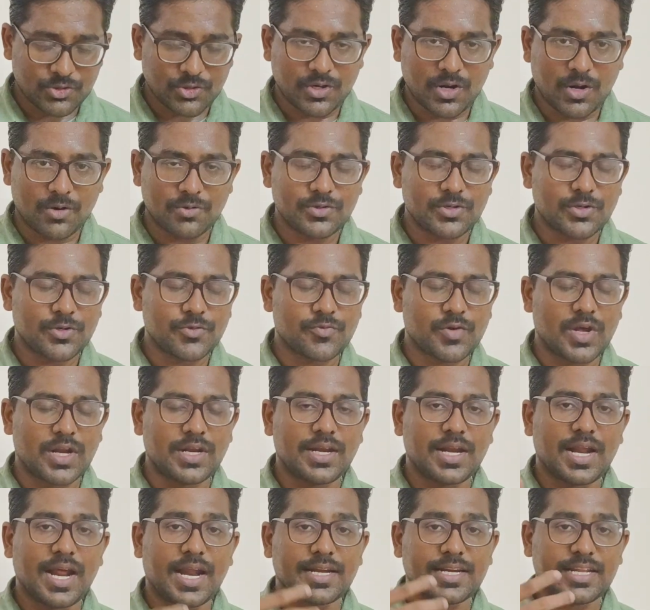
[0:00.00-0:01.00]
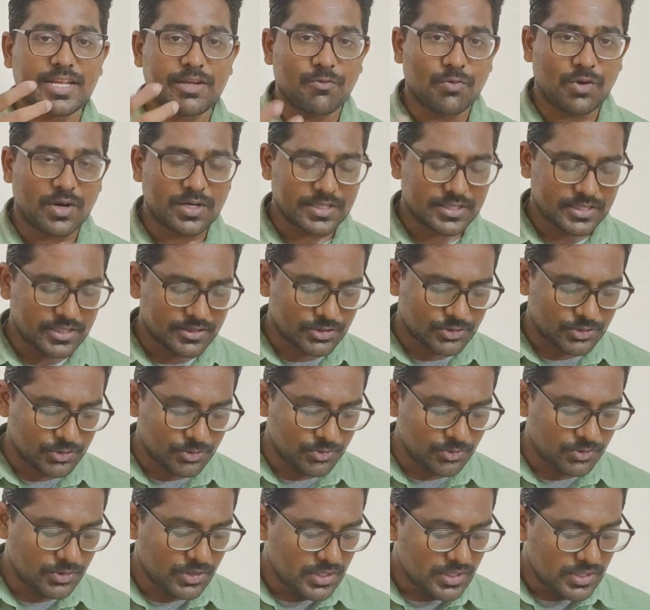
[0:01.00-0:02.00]
count to 12 and he wants us
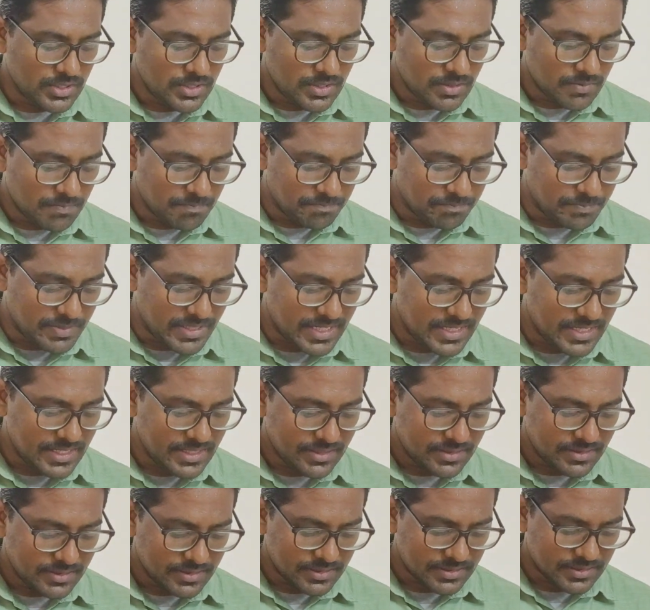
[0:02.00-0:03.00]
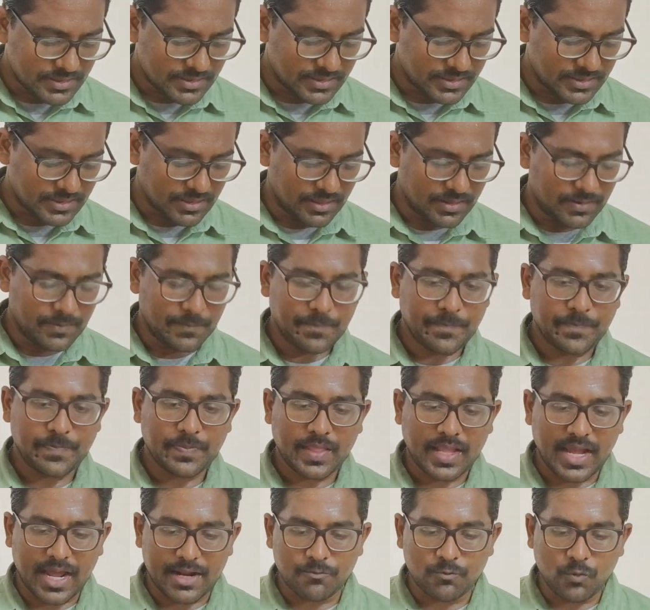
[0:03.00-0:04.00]
to be still.
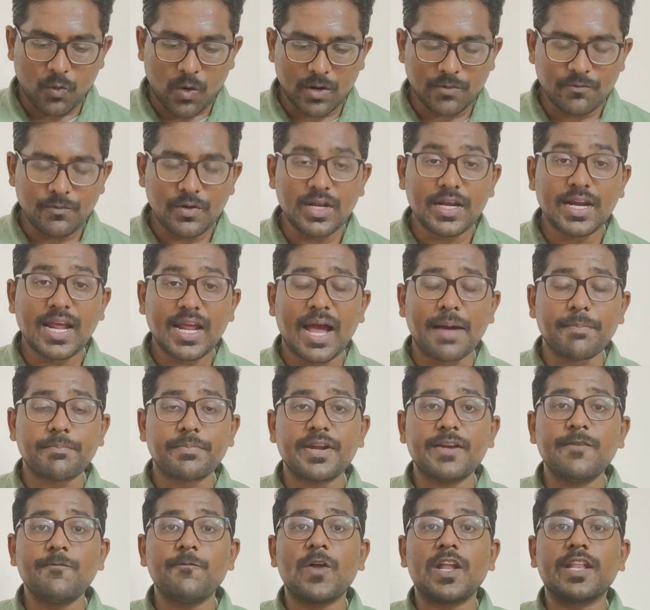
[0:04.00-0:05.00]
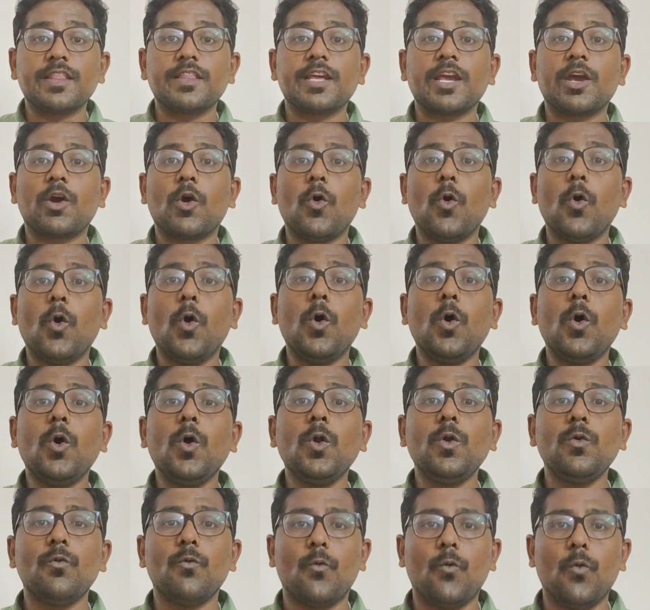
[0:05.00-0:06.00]
And what will happen when the
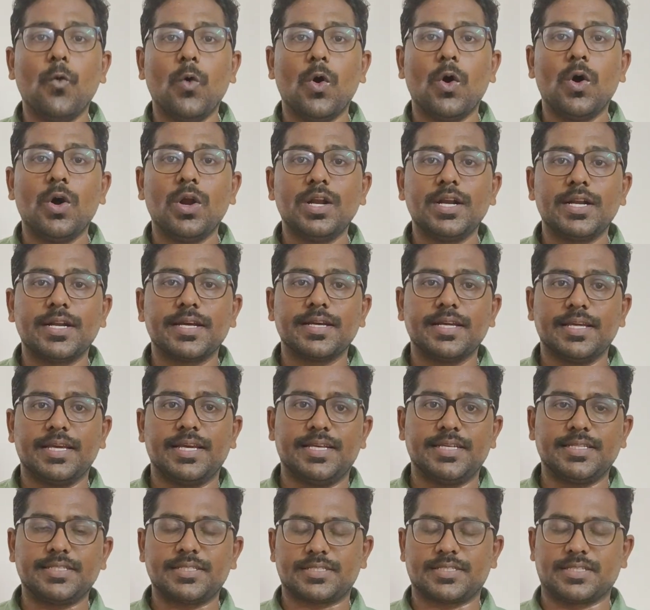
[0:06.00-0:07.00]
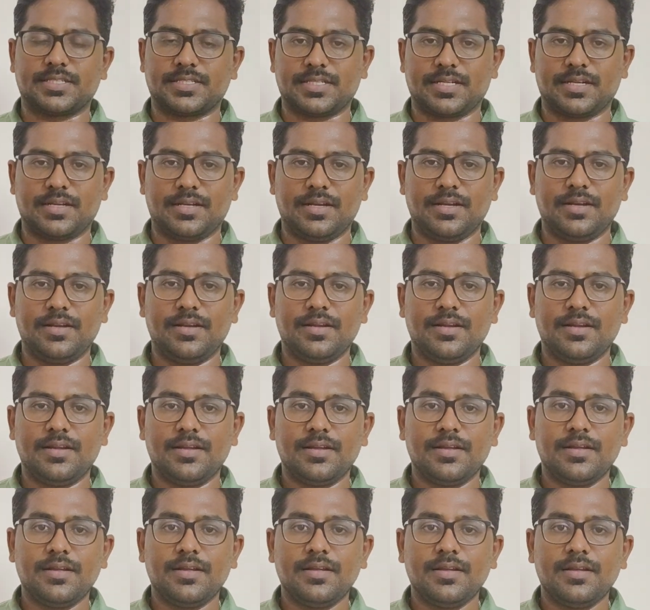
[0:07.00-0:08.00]
whole world is still?
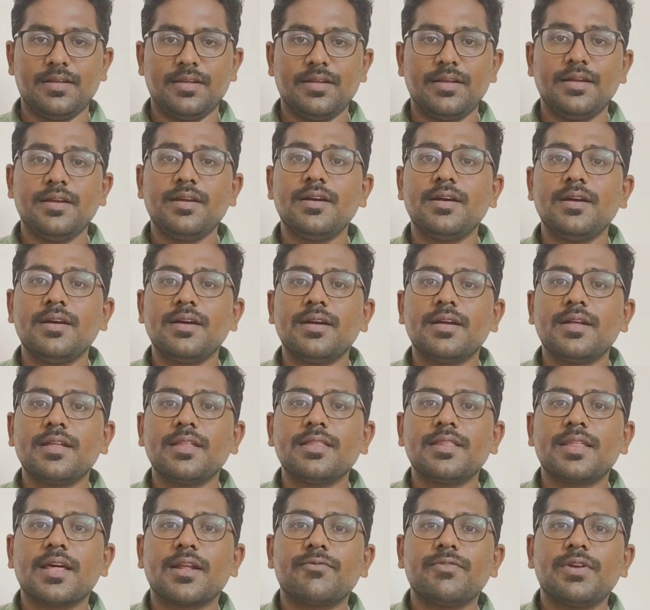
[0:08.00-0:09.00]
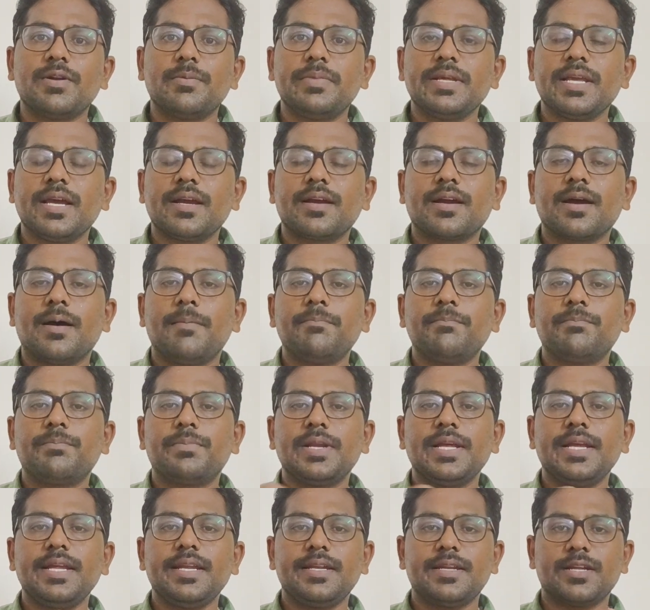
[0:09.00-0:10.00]
There will be a
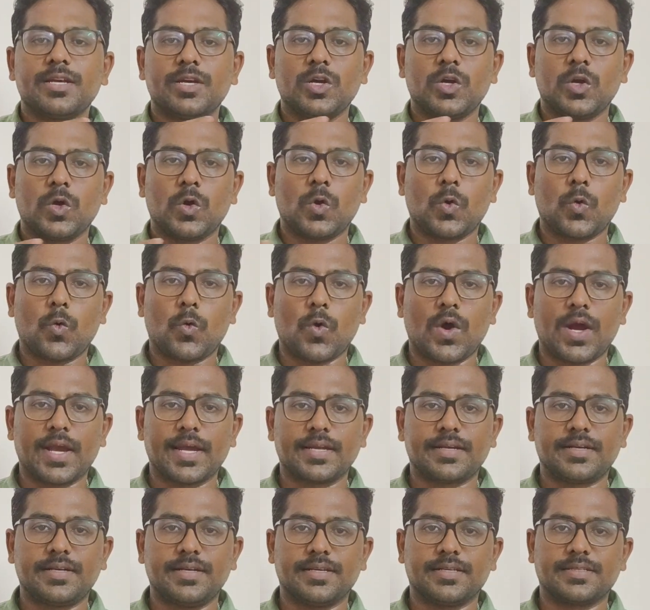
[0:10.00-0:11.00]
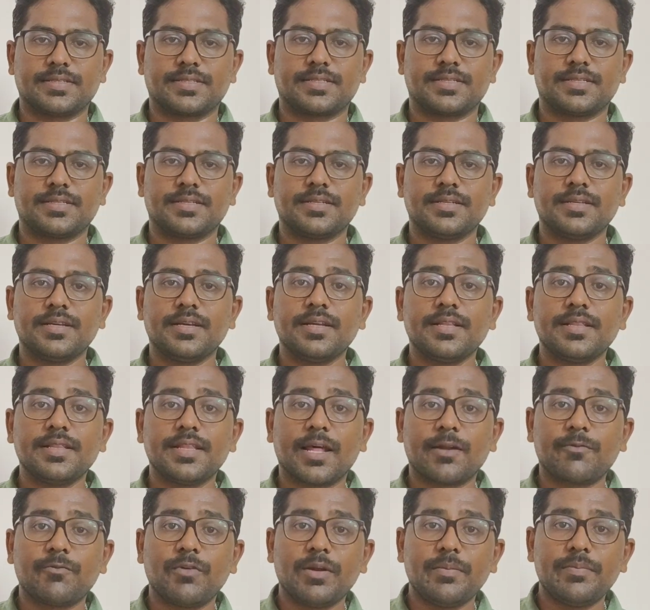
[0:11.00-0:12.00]
complete quietness.
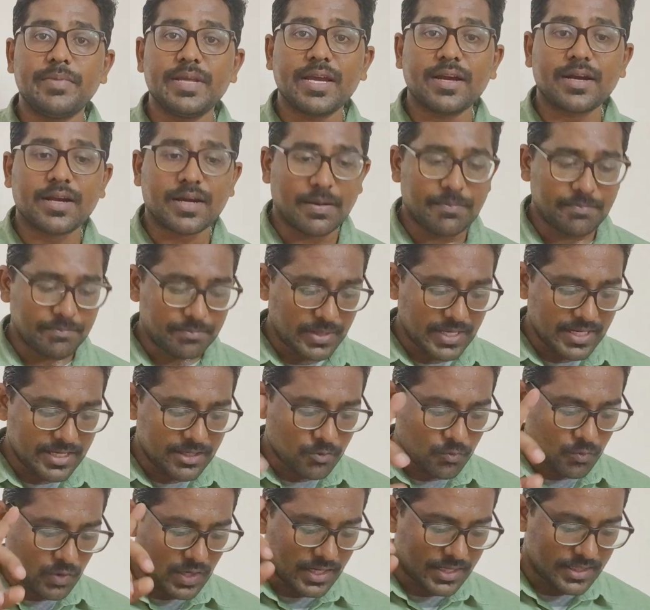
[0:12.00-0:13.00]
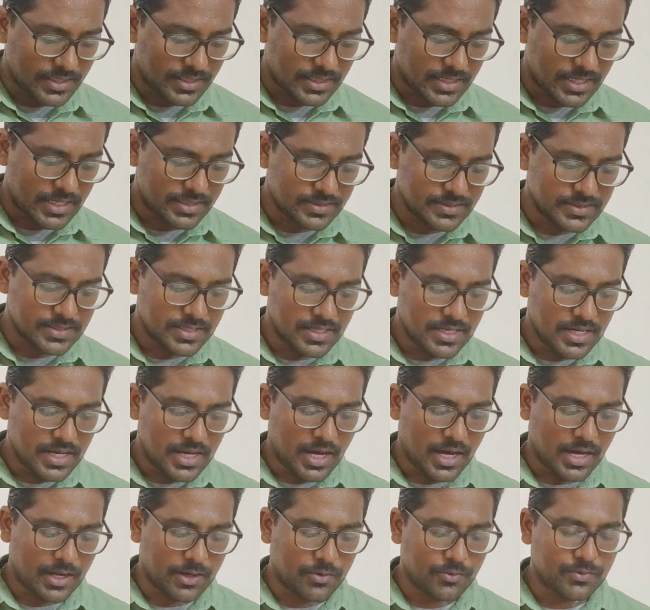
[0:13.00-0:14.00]
There will be a complete quietness
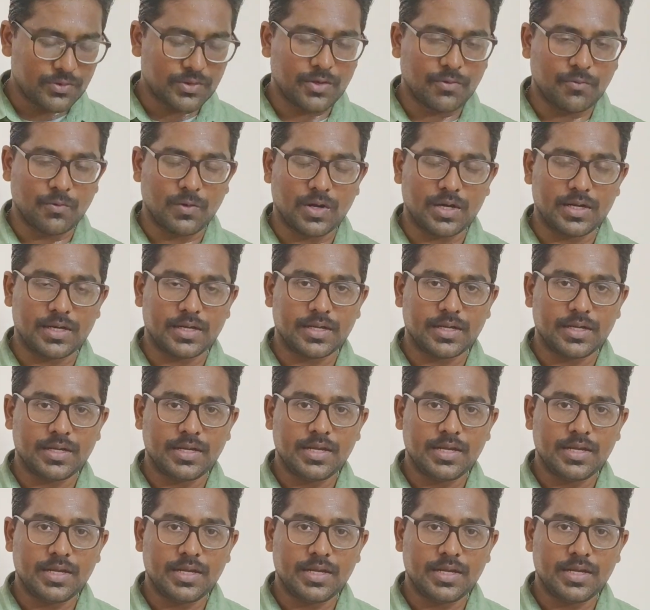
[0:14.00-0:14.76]
around the world.